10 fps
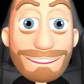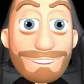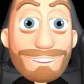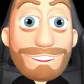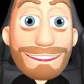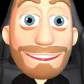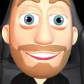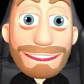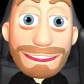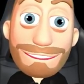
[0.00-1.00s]
we are
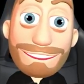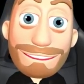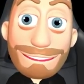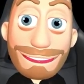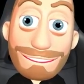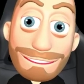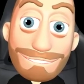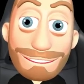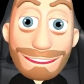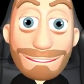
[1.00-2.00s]
trying to take everything
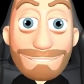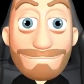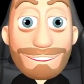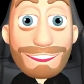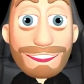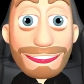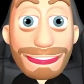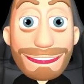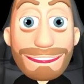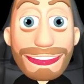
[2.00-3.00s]
into an
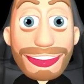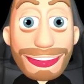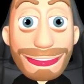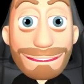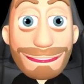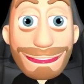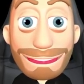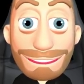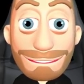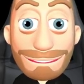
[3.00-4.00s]
account and
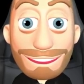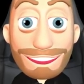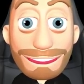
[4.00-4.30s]
answer